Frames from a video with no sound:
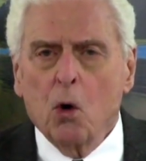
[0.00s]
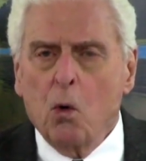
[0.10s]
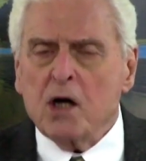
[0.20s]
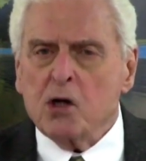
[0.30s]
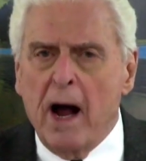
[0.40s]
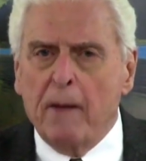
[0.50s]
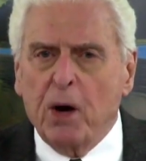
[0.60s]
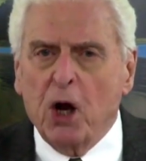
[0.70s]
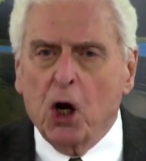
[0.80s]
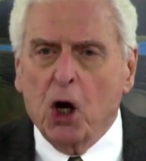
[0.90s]
what's
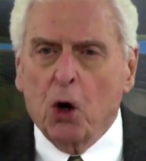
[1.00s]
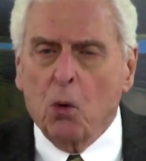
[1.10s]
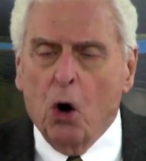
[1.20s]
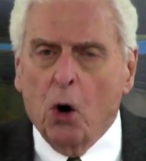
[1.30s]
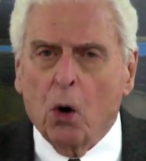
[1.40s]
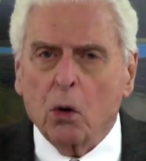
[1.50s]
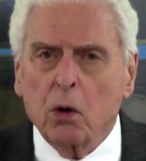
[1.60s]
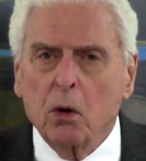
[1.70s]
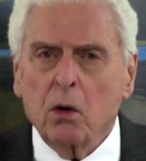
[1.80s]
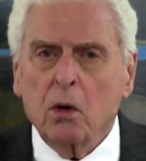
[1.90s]
happening in the world.
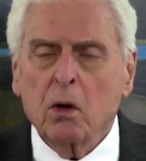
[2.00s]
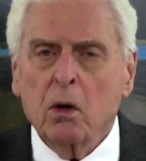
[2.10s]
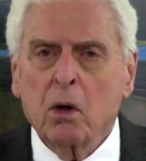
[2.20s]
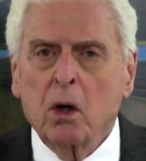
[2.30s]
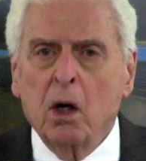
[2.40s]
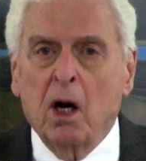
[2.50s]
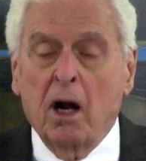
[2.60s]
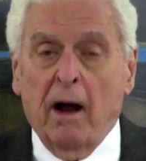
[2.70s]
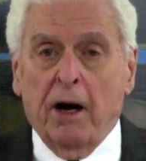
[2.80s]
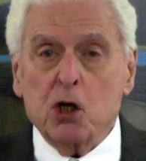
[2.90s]
And